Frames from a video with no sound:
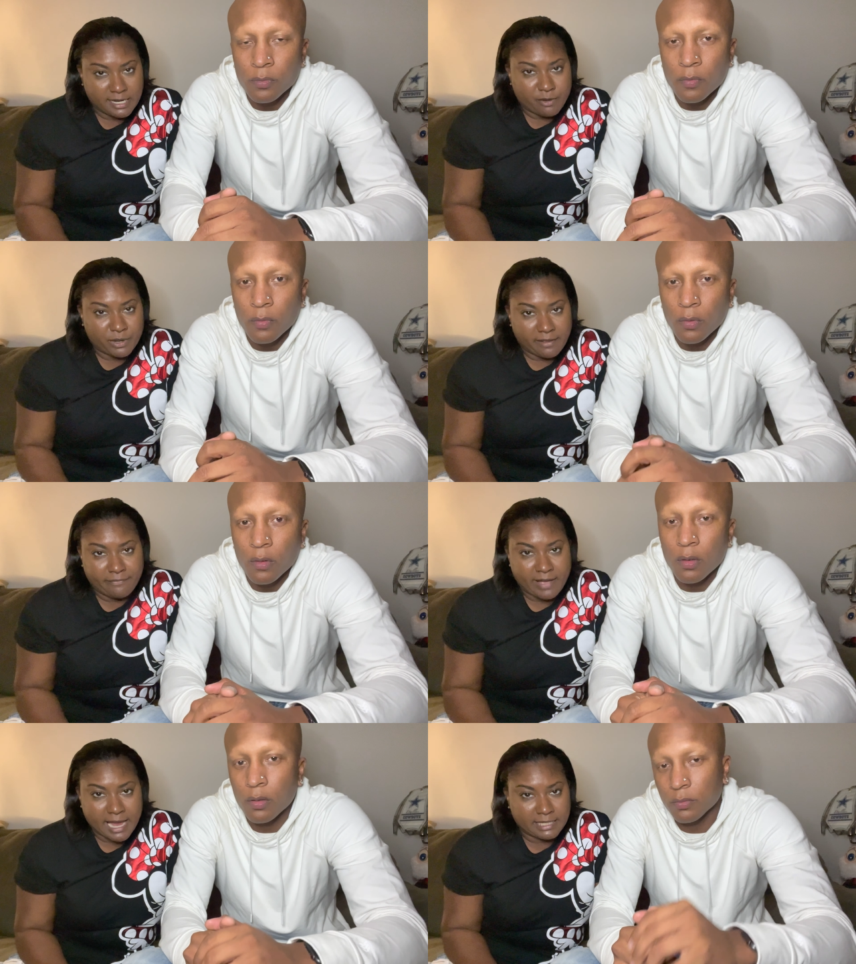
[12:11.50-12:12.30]
Speaker 1: then when it
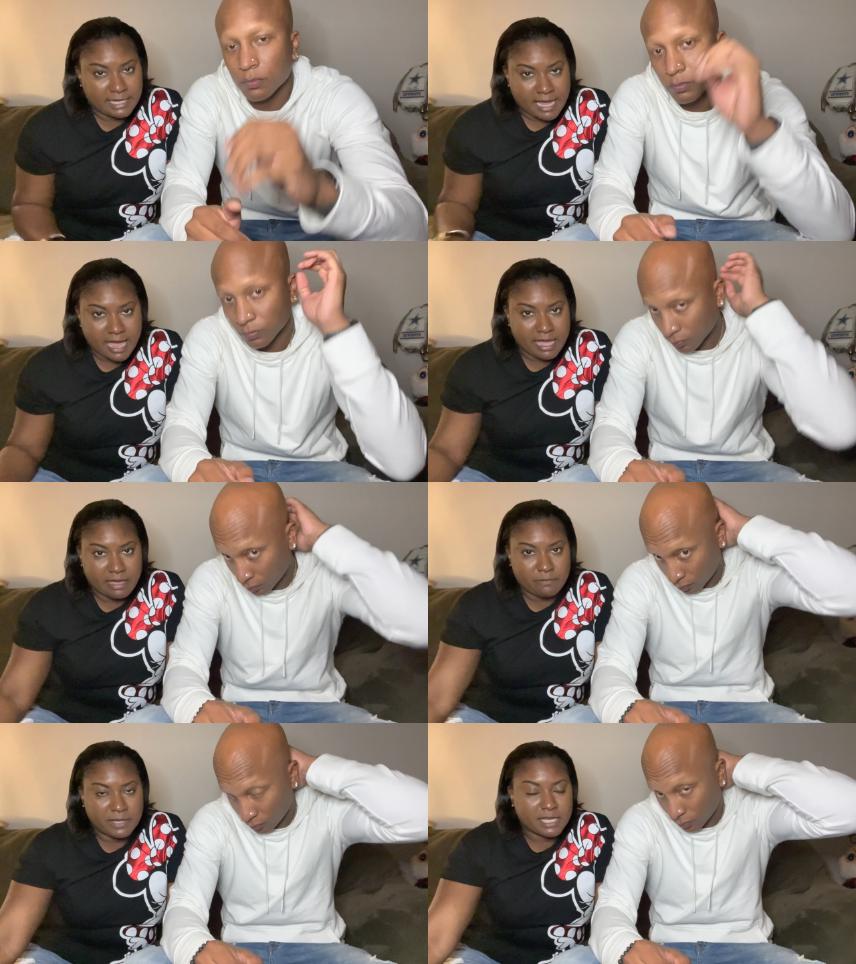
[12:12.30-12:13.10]
finally came,
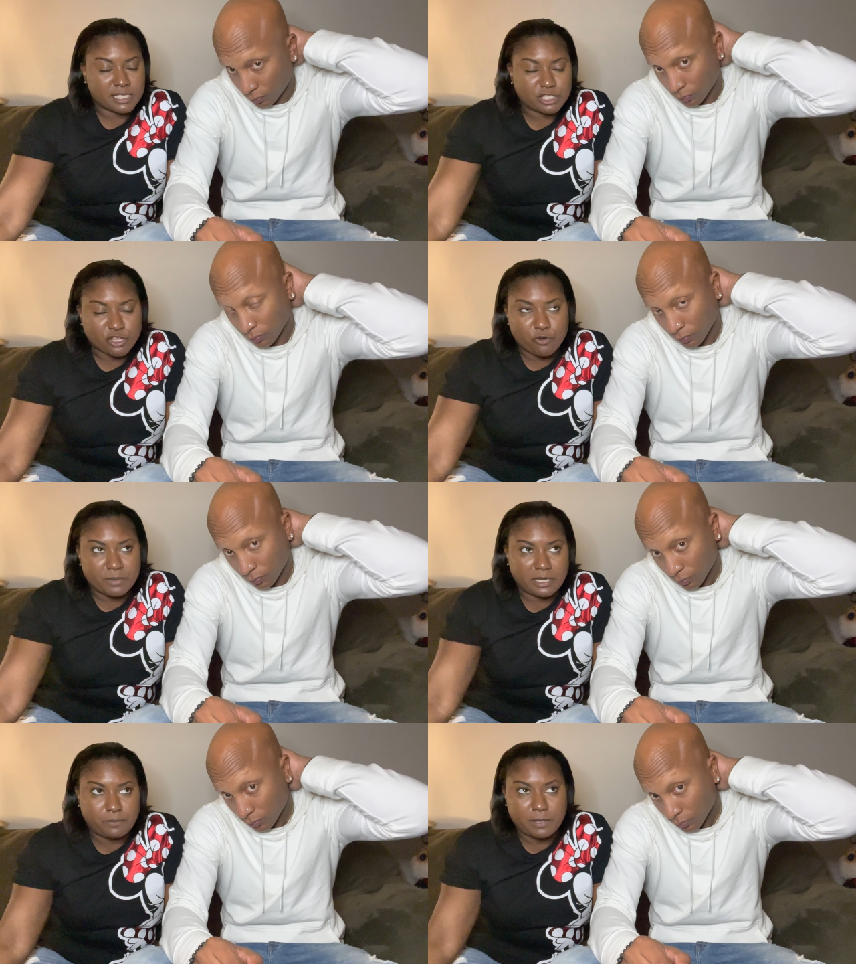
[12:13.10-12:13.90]
because so
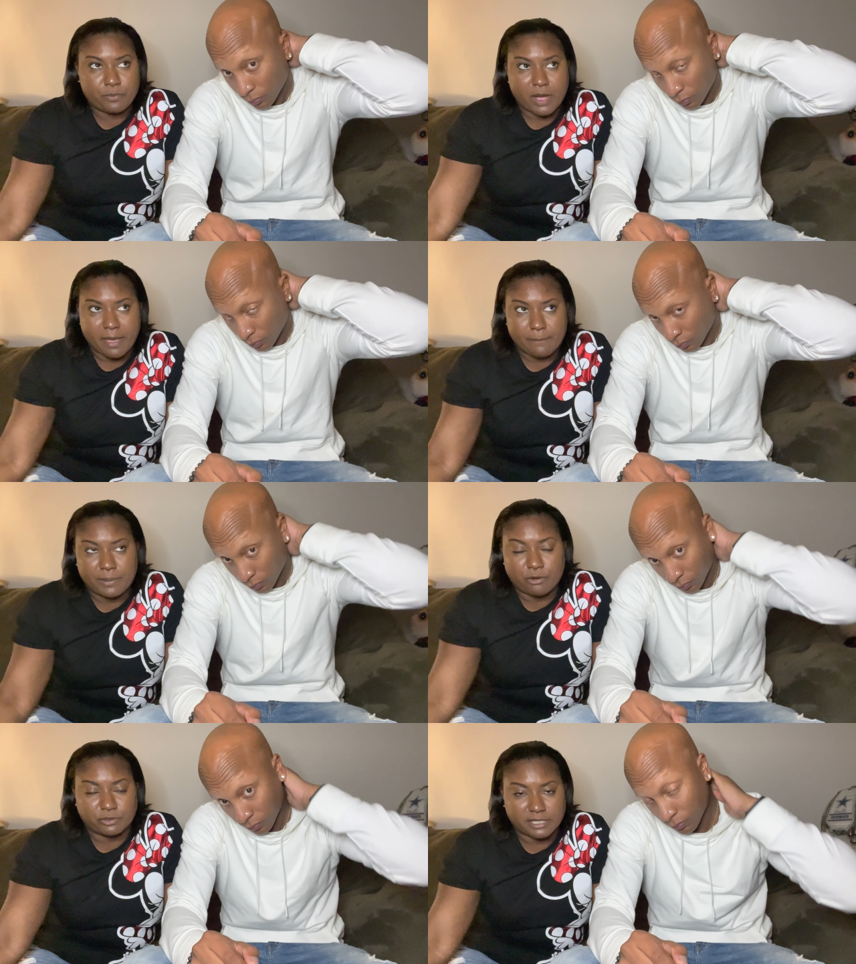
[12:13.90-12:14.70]
many people had
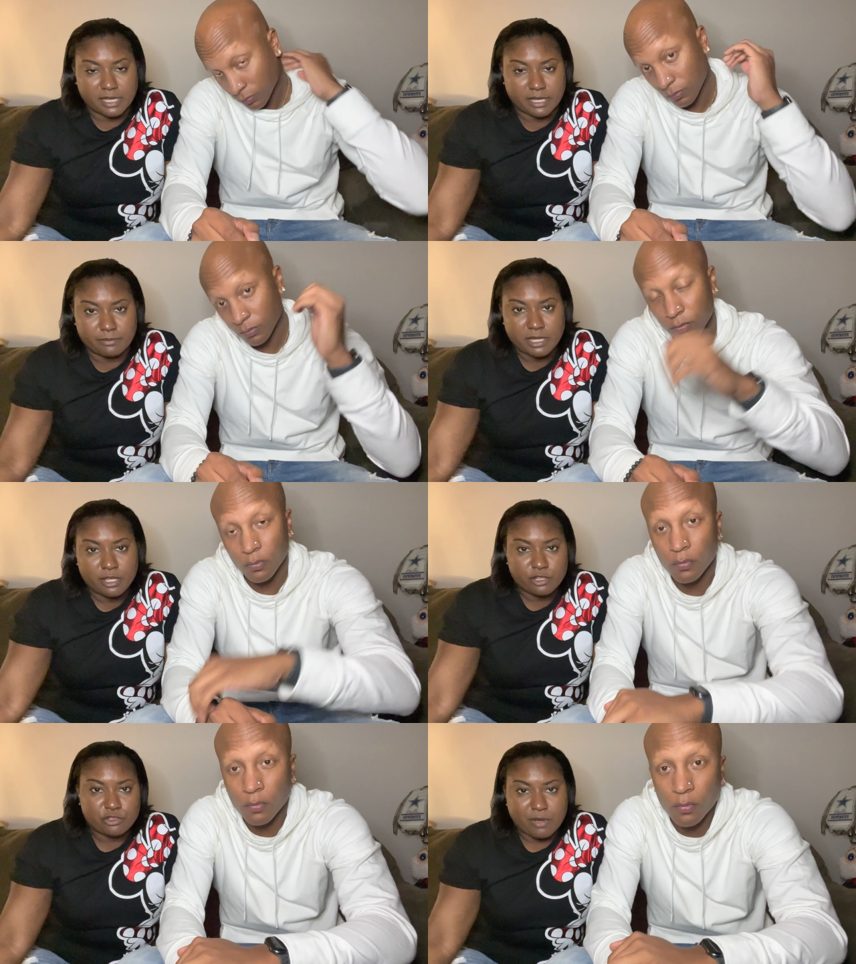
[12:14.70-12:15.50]
built up
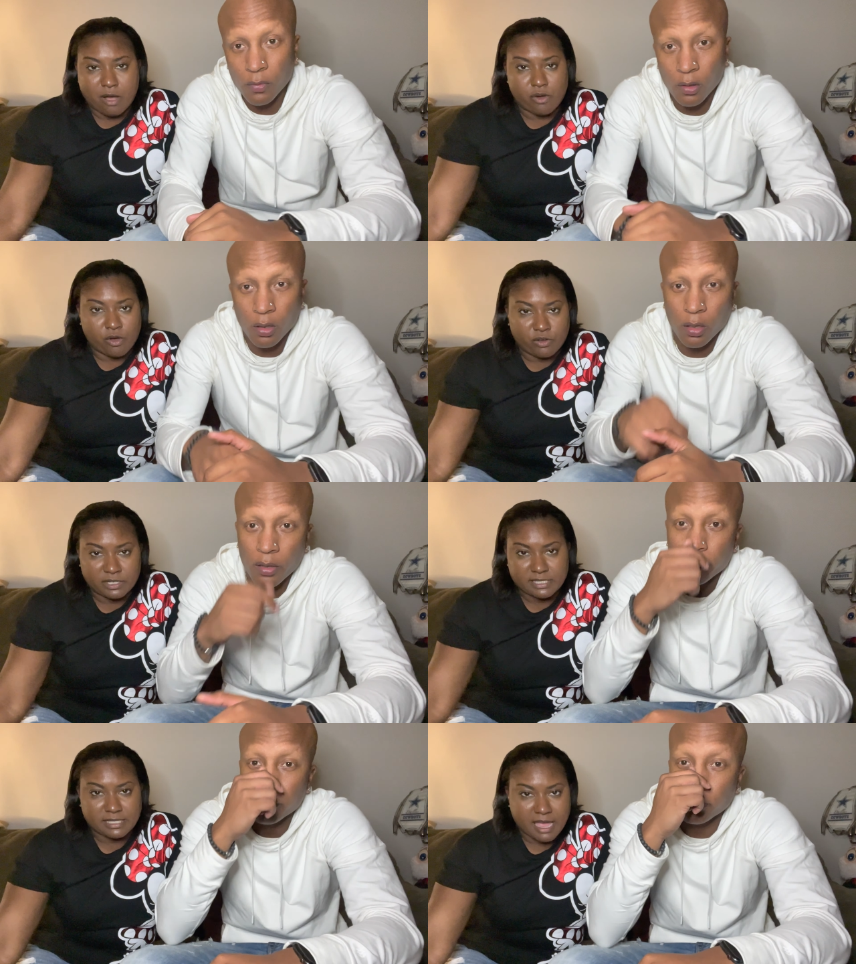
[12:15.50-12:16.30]
throughout all the
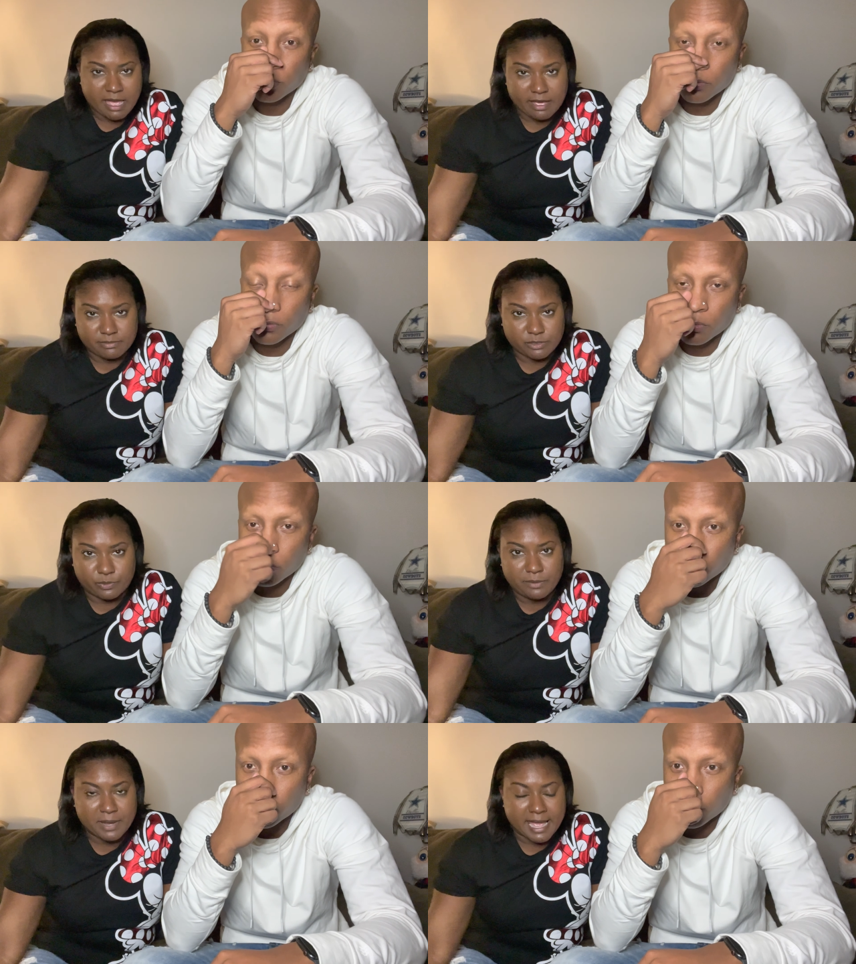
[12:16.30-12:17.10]
stops, we
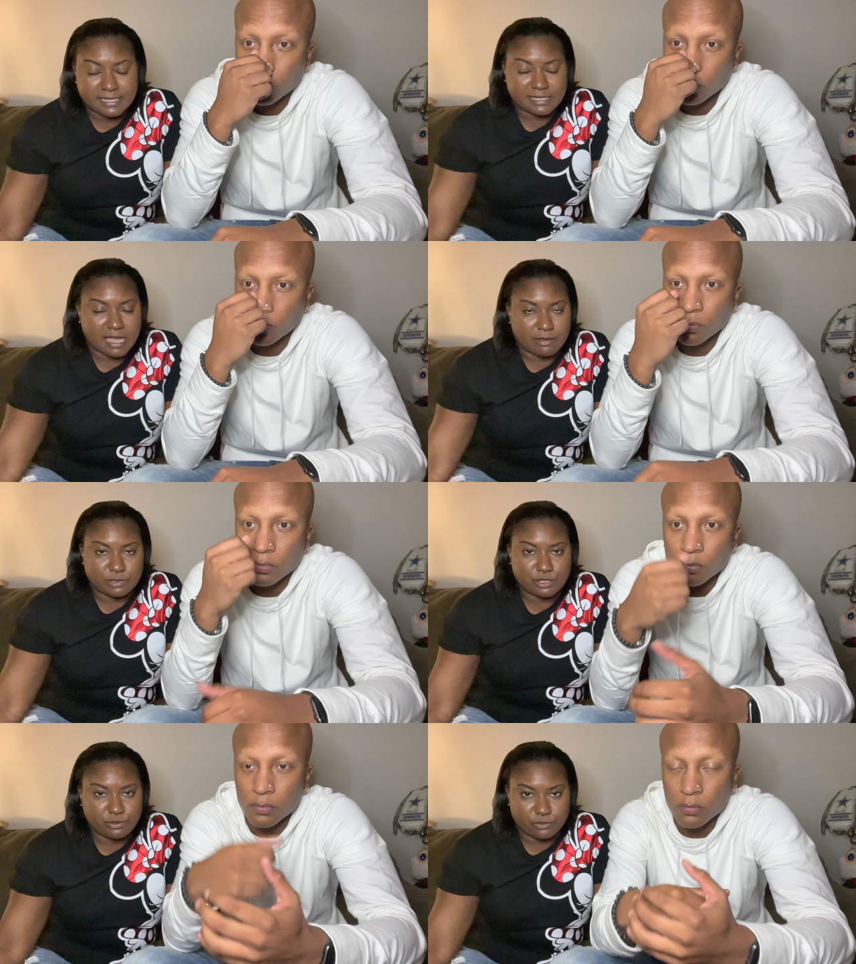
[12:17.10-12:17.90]
were at stop
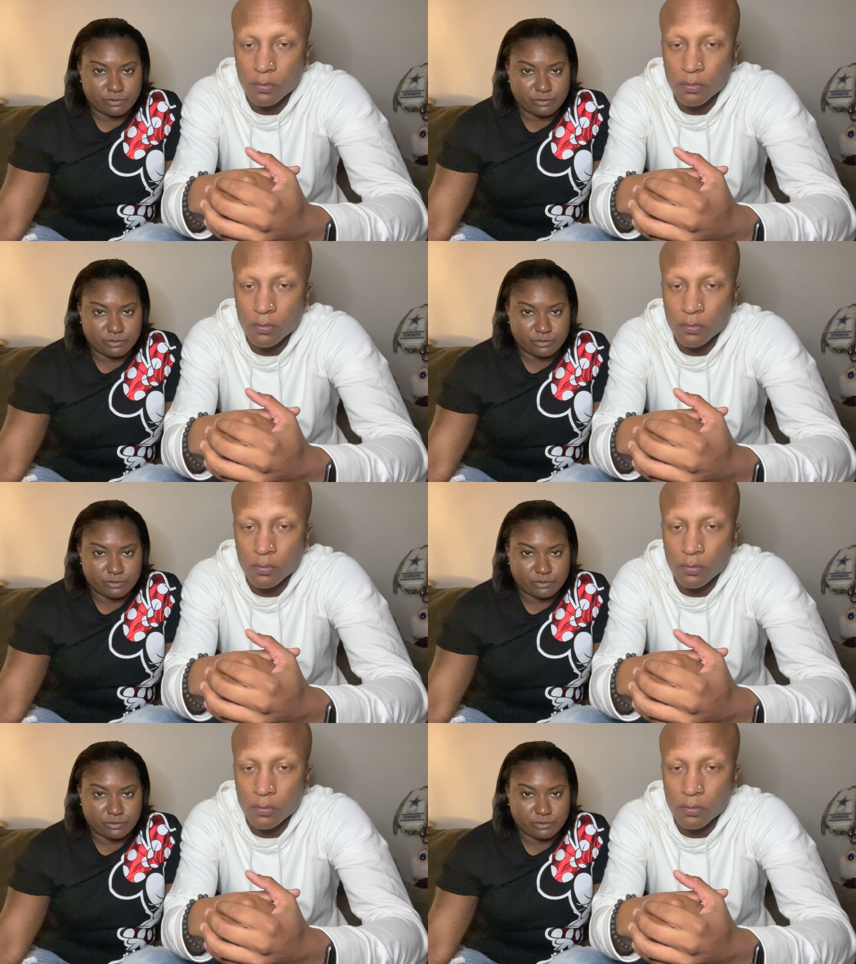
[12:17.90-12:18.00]
two.